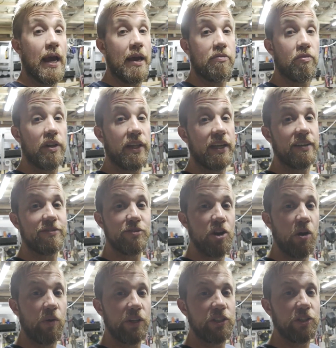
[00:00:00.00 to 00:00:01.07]
And really
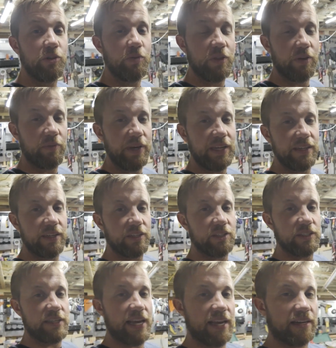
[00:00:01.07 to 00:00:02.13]
no issue with a
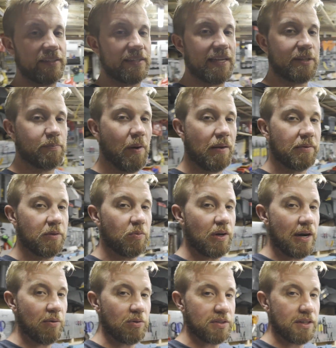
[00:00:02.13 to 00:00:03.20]
reconditioned tank, because that's probably
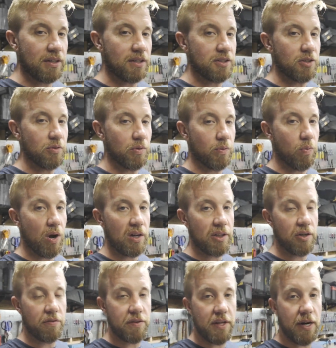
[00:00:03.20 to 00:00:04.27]
what I was going to do with
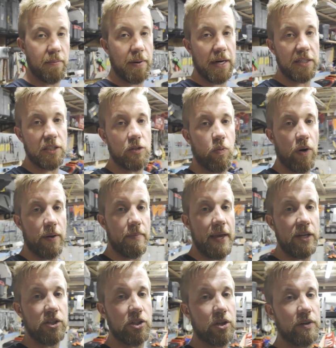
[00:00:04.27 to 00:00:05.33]
Wolley over there. But I just want to
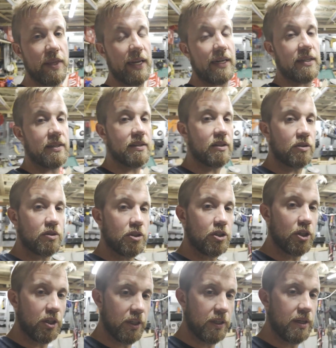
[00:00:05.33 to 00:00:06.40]
make sure that it's still
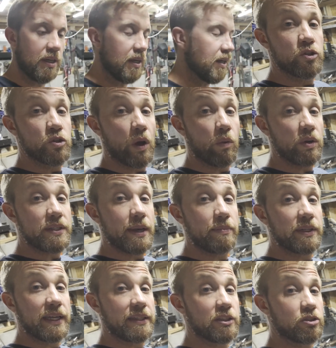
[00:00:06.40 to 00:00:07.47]
good. So I was
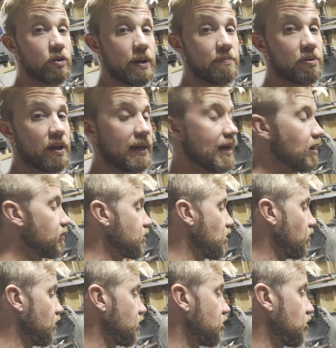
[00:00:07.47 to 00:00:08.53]
able to get the drain plug out,
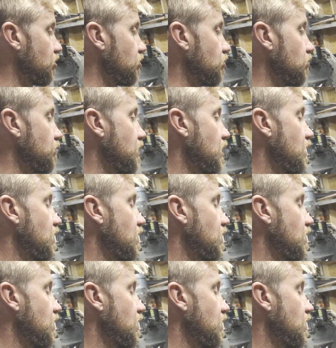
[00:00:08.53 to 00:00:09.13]
no issue.